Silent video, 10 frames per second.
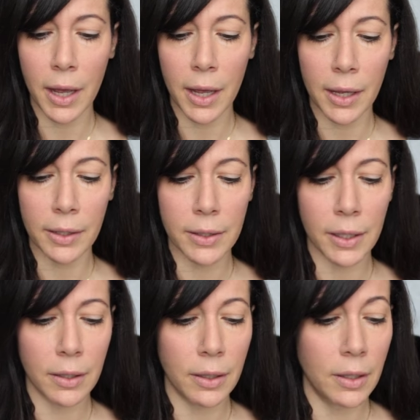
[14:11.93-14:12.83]
and
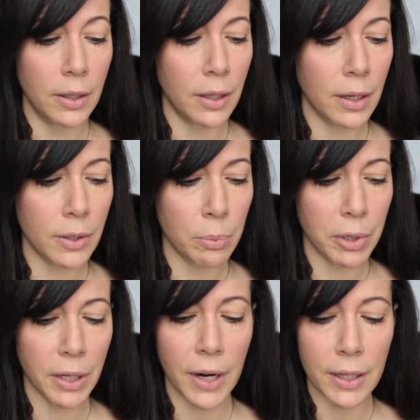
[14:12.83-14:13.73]
it's
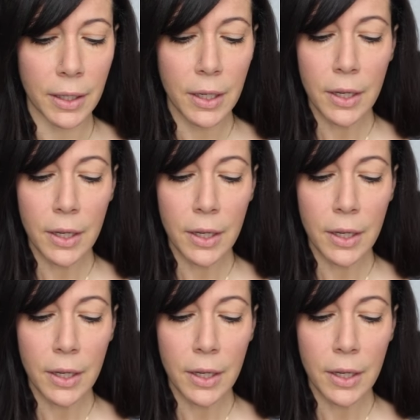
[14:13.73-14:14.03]
pretty great.